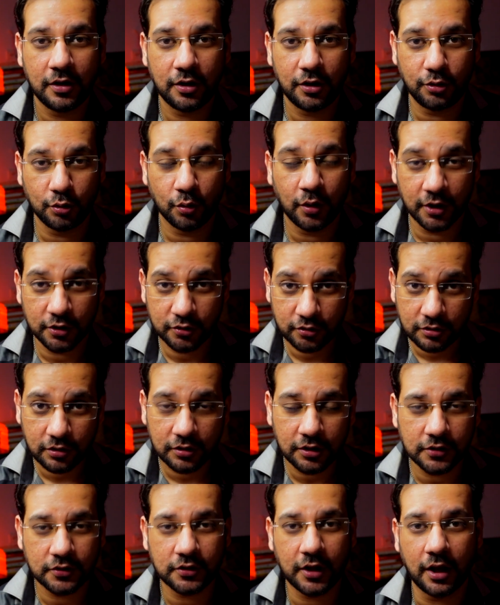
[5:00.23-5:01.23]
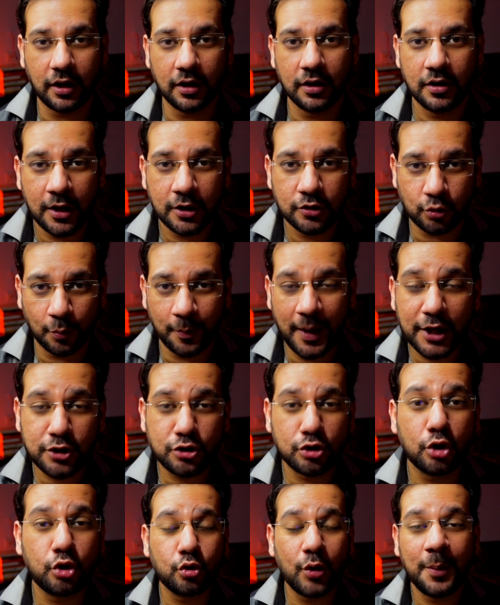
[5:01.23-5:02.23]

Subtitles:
You understood this thing. So make sure